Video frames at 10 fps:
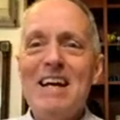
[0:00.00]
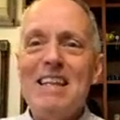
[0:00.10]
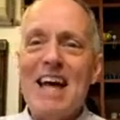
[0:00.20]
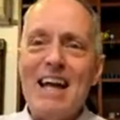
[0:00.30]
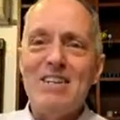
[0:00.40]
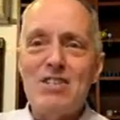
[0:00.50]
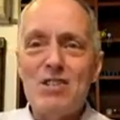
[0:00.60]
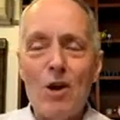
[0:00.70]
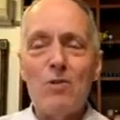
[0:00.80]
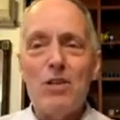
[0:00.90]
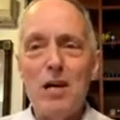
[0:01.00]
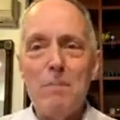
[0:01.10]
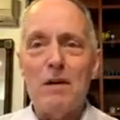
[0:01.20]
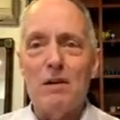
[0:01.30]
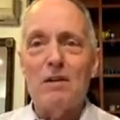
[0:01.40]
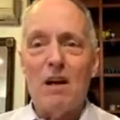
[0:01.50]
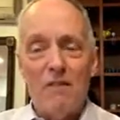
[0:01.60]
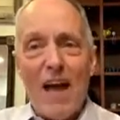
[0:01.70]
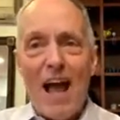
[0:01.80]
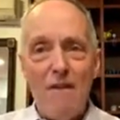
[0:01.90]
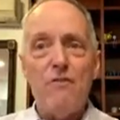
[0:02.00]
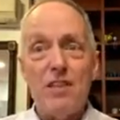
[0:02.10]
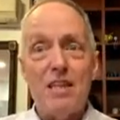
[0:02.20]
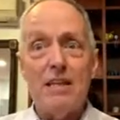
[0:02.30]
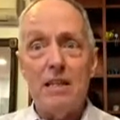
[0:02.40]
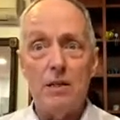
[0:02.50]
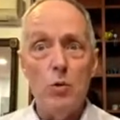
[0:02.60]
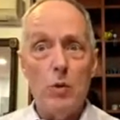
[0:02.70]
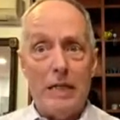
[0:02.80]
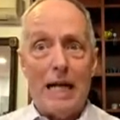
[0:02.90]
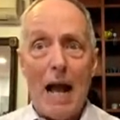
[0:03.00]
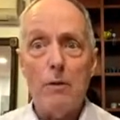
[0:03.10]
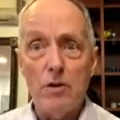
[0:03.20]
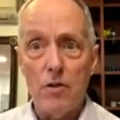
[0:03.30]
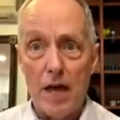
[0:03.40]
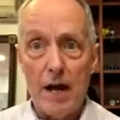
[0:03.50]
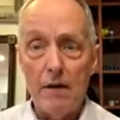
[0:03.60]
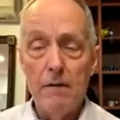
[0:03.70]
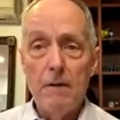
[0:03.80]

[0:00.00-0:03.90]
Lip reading: That is so typical of everything that you encounter there.